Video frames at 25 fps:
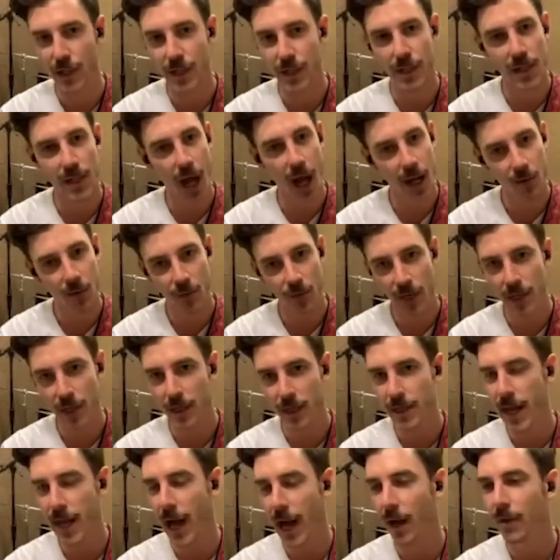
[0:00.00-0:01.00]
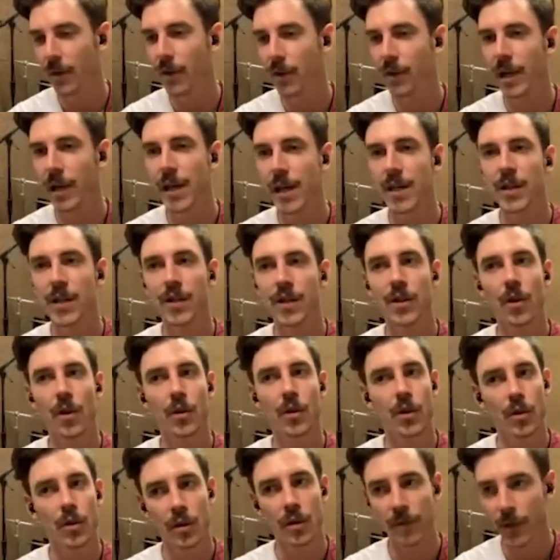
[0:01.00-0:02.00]
It's not written down. There is no
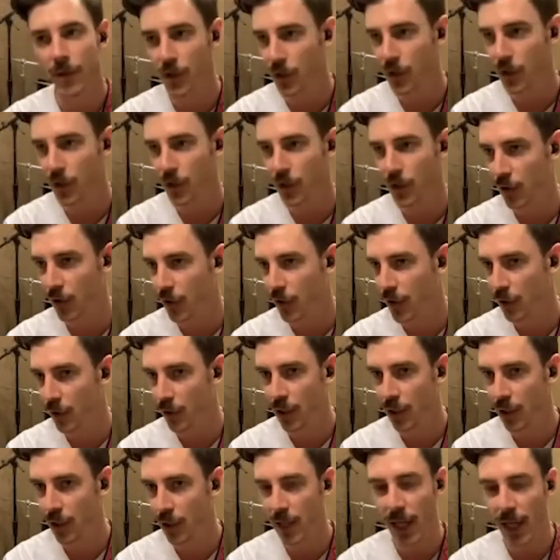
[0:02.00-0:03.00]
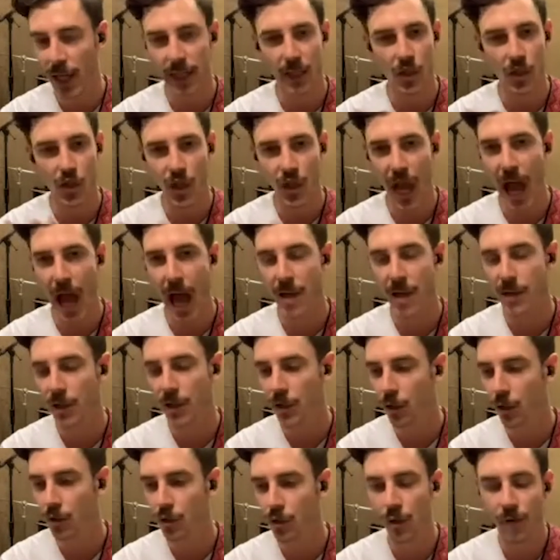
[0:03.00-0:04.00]
universal theory like in jazz,
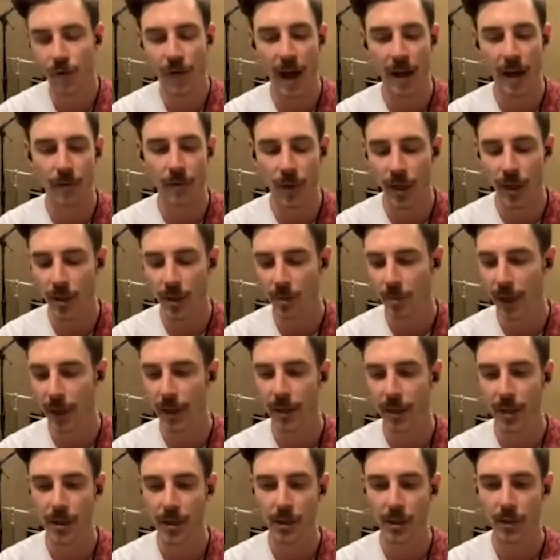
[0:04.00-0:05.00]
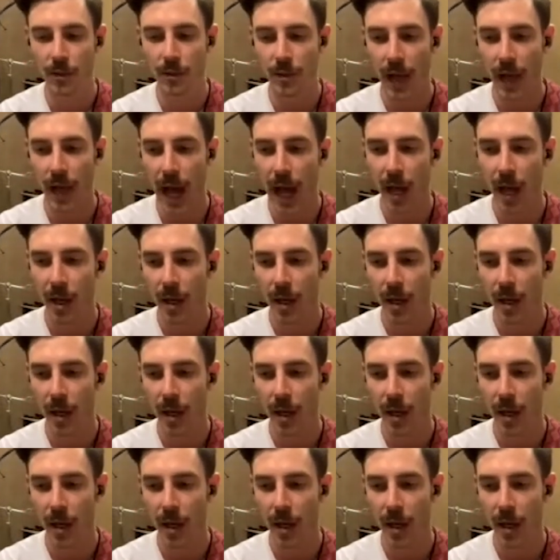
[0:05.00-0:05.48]
2-5-1, you play this, you do that,